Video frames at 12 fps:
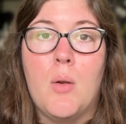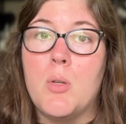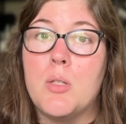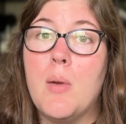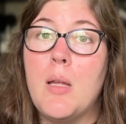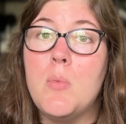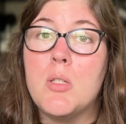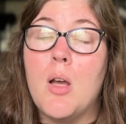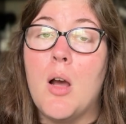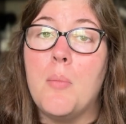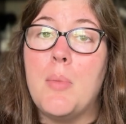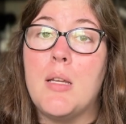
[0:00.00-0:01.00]
which mine was
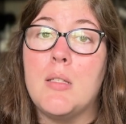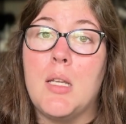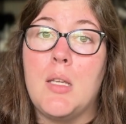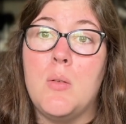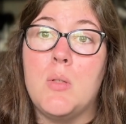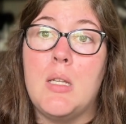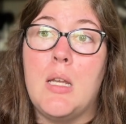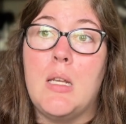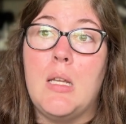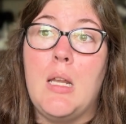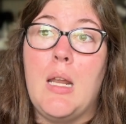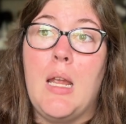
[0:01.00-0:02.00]
gone because I used it
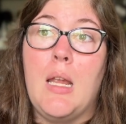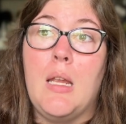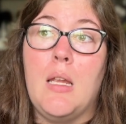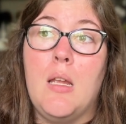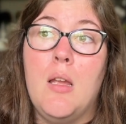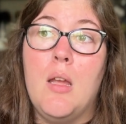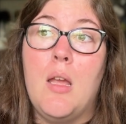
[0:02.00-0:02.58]
in a